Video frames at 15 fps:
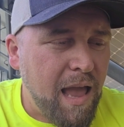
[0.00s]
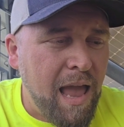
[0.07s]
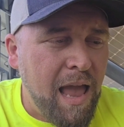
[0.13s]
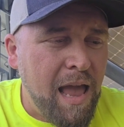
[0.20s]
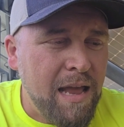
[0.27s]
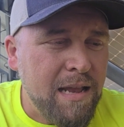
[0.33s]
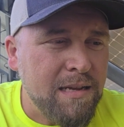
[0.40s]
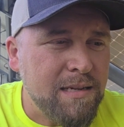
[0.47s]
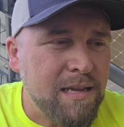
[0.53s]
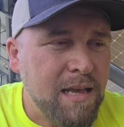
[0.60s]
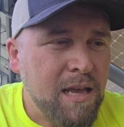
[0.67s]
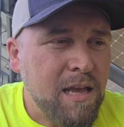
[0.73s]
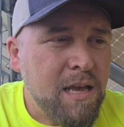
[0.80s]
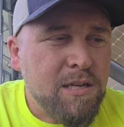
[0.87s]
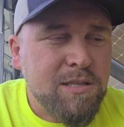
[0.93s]
And
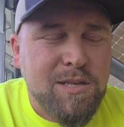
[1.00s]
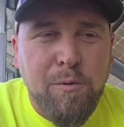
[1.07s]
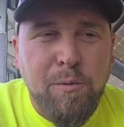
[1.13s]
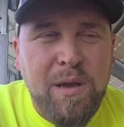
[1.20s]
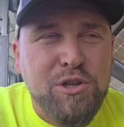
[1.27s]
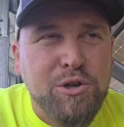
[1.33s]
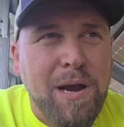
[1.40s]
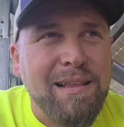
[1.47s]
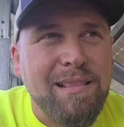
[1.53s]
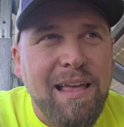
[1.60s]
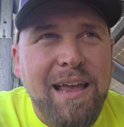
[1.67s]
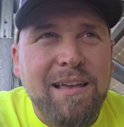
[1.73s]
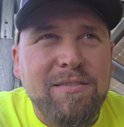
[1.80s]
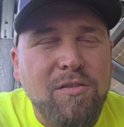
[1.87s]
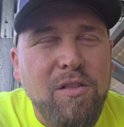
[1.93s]
So we tried
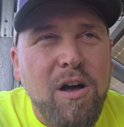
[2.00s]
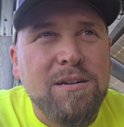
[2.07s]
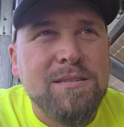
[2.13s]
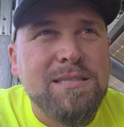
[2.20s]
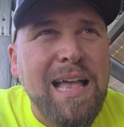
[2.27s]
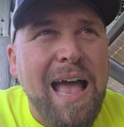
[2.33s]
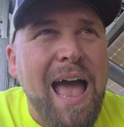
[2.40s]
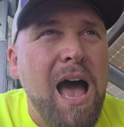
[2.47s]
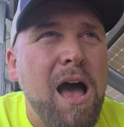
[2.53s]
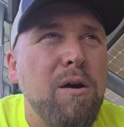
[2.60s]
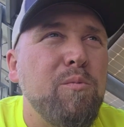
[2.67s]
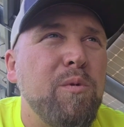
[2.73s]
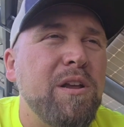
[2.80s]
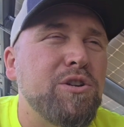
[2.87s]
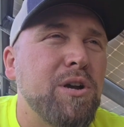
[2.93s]
laying the logs
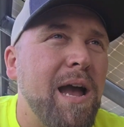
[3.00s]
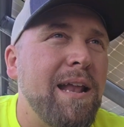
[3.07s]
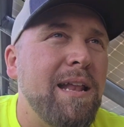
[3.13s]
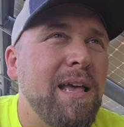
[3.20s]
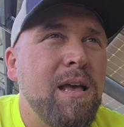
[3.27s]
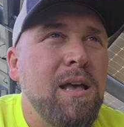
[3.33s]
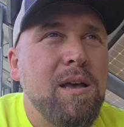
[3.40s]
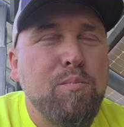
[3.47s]
down, we tried